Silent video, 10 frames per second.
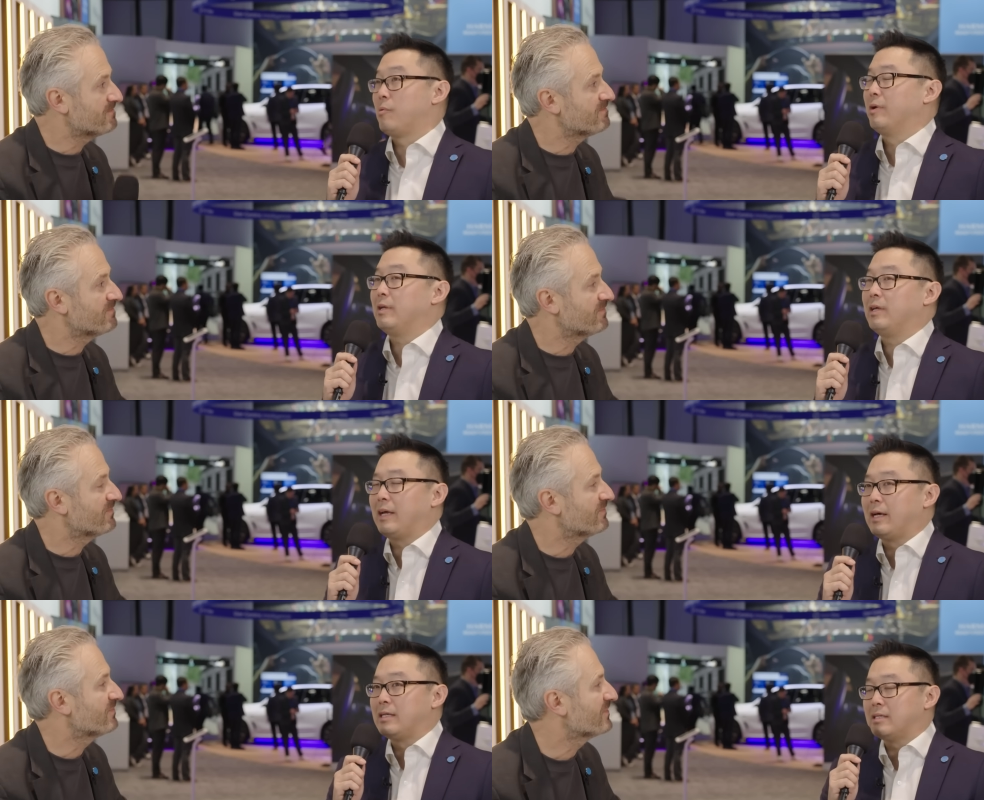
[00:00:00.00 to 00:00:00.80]
Speaker 1: point.
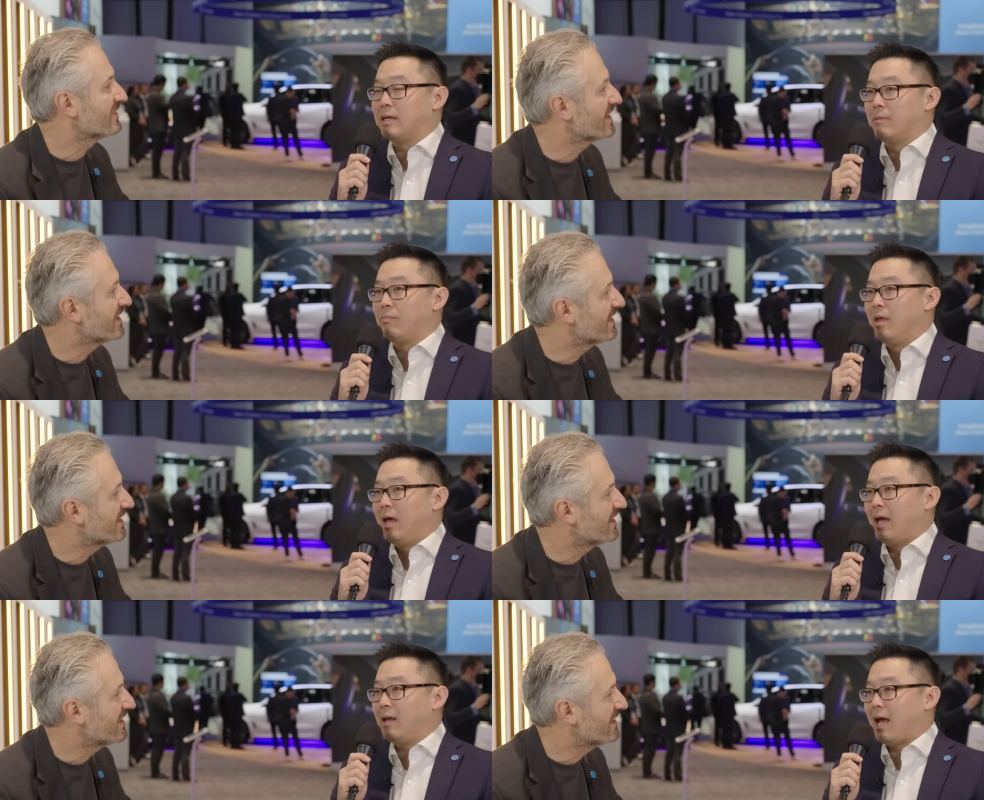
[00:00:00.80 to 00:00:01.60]
And um,
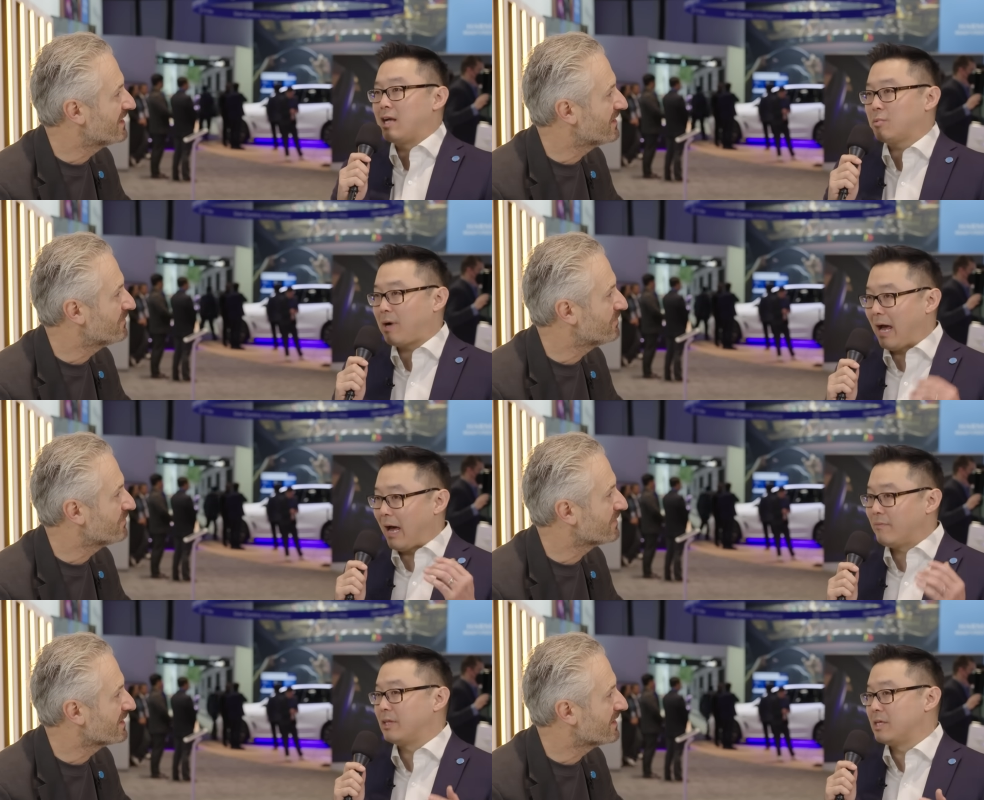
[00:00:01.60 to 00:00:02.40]
and as we're
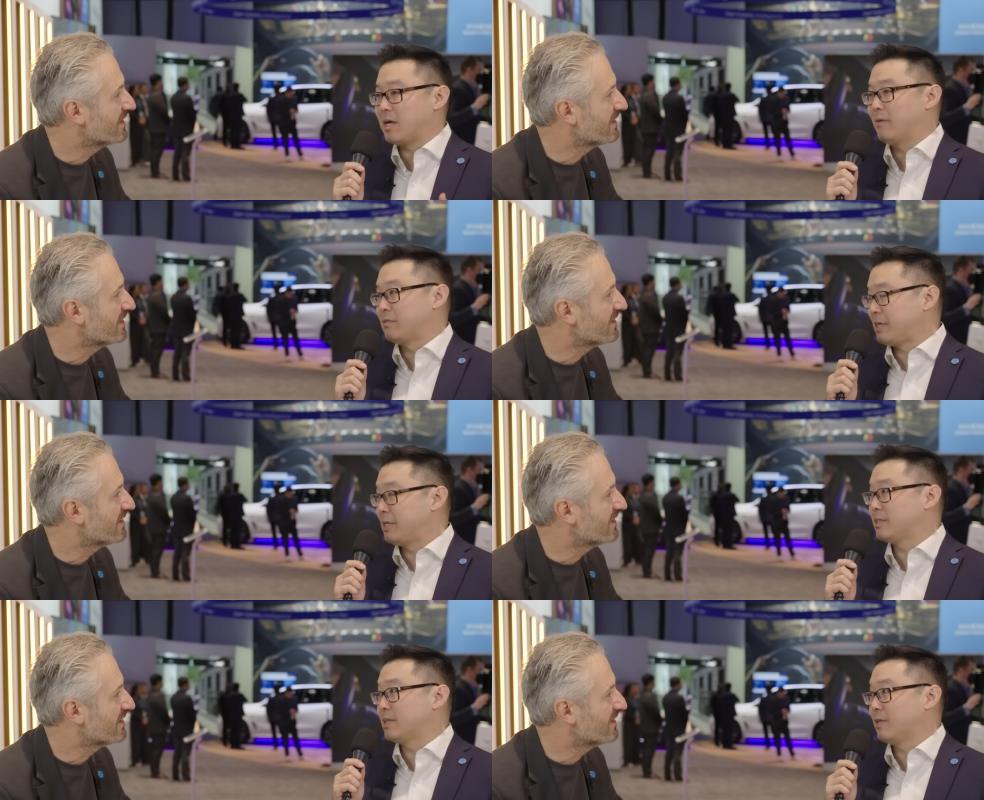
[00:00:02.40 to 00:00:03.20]
having these
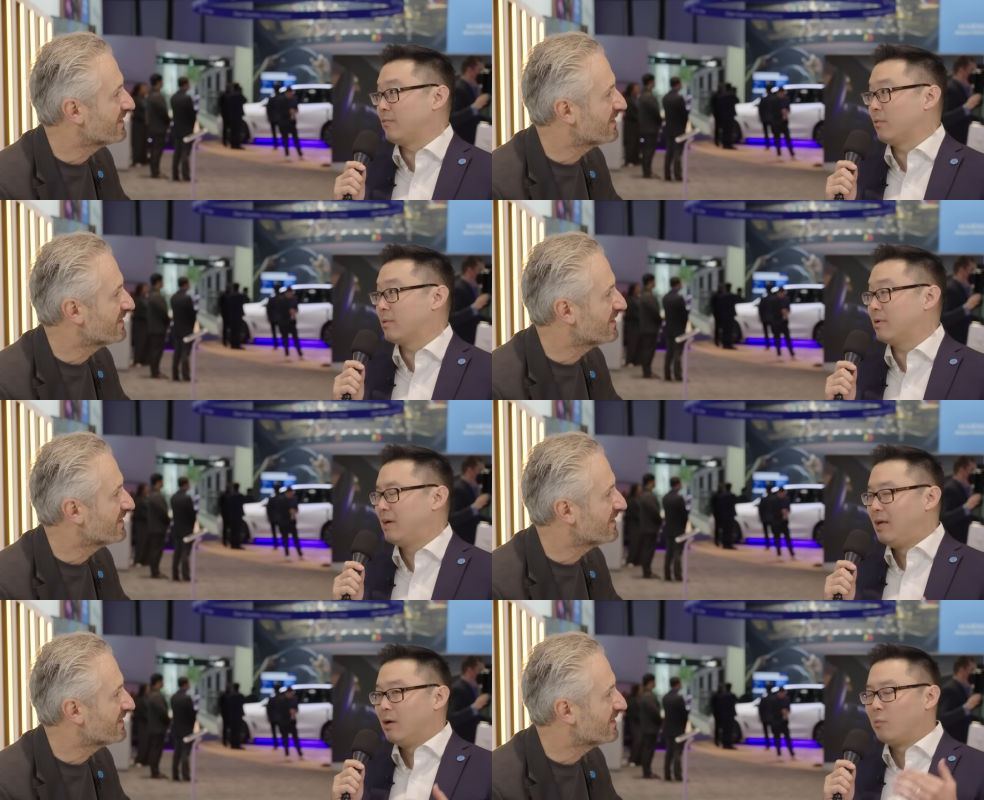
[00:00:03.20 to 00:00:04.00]
conversations on the floor,
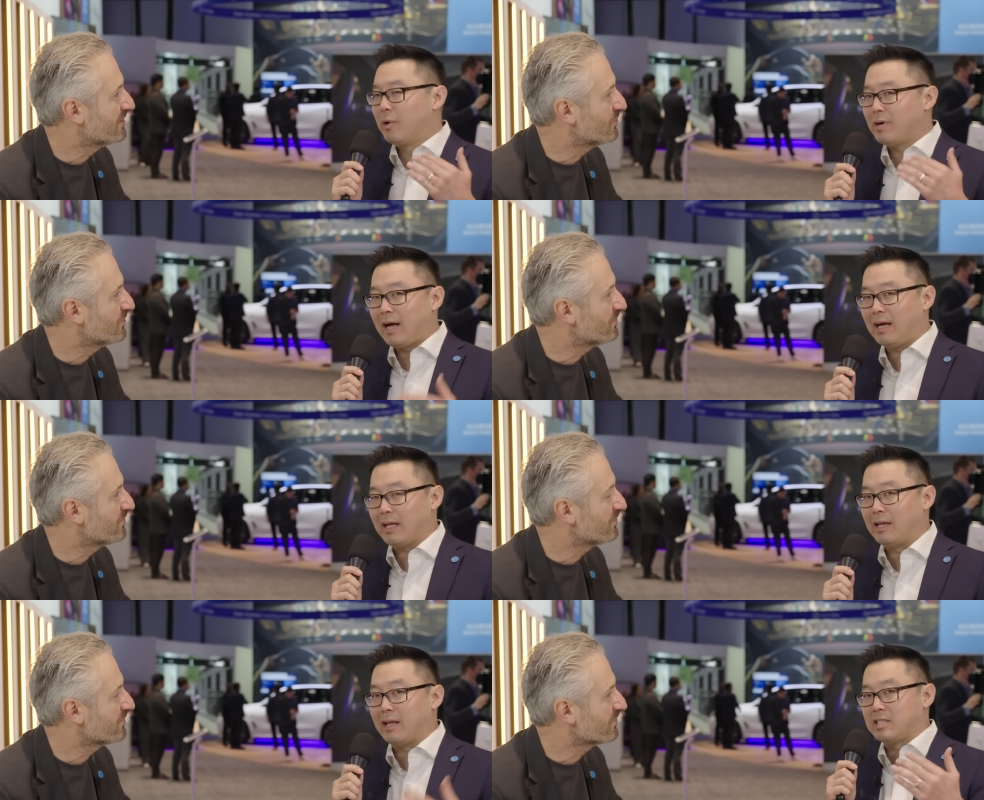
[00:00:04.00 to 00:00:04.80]
we're not,
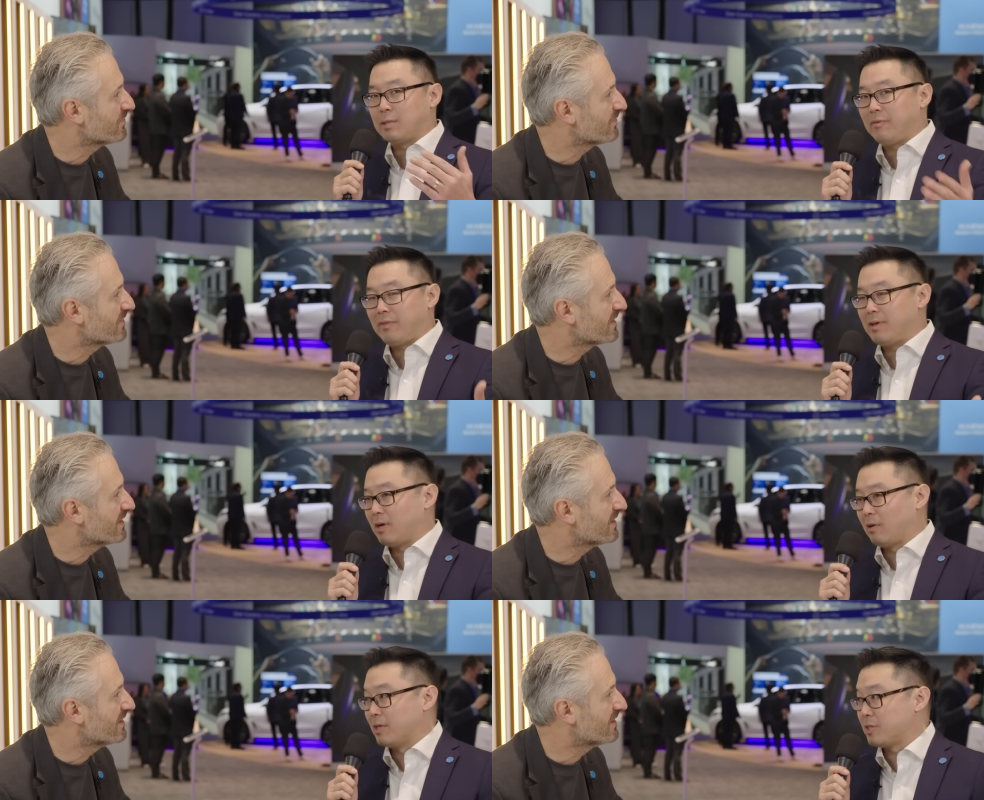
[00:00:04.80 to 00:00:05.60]
and, and some of the
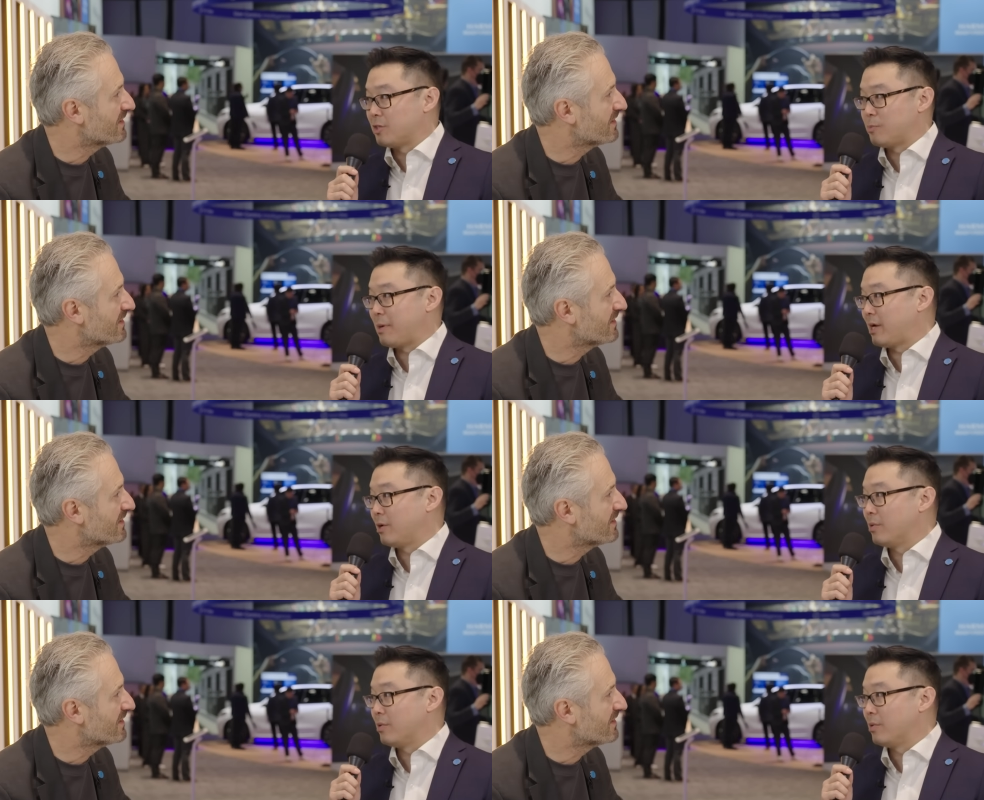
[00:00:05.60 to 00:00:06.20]
our listeners may not